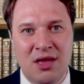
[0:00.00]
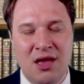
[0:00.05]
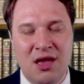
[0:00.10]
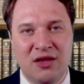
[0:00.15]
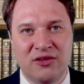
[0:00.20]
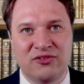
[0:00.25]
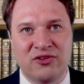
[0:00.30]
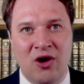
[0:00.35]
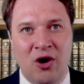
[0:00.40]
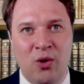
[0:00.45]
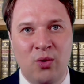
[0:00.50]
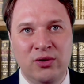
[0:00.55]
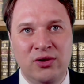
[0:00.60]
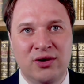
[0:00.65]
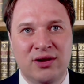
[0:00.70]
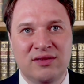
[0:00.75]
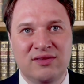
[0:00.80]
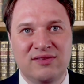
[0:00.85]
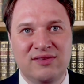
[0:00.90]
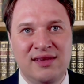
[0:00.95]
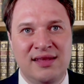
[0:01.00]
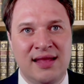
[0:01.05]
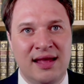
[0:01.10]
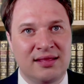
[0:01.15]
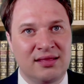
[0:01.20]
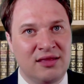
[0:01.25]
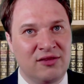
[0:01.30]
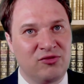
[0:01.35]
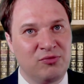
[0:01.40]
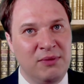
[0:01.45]
So you can see
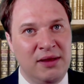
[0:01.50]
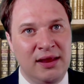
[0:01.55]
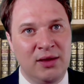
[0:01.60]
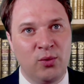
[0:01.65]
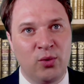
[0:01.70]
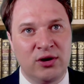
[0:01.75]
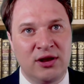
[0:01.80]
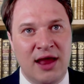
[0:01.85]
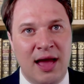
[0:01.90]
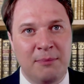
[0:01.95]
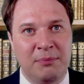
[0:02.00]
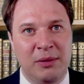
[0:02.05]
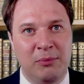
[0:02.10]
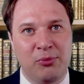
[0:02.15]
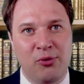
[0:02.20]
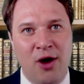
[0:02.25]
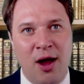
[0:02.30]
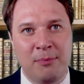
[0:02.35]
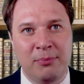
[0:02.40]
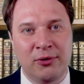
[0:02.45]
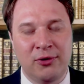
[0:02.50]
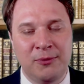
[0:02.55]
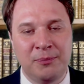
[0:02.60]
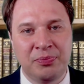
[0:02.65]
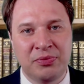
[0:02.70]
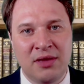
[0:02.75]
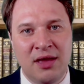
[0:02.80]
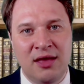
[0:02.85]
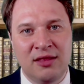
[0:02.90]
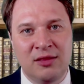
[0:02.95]
that this meeting would not be proper.
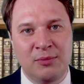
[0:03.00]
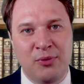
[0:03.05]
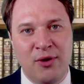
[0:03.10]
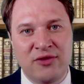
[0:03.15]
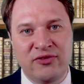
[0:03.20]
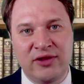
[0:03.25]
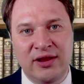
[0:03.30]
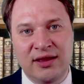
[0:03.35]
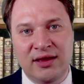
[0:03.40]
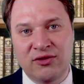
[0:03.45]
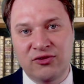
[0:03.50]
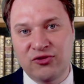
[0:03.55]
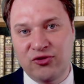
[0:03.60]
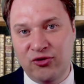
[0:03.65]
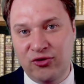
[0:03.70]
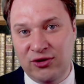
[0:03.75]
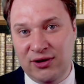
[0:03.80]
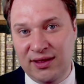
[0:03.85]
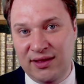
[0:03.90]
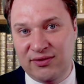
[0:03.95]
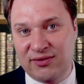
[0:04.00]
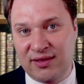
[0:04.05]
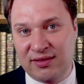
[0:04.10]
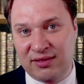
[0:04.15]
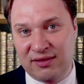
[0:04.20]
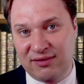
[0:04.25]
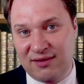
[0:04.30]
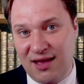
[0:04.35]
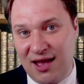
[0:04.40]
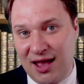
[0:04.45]
The president can certainly set
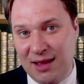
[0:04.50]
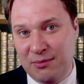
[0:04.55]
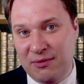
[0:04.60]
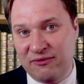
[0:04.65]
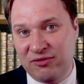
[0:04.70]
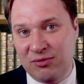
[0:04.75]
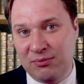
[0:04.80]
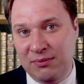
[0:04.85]
the time of the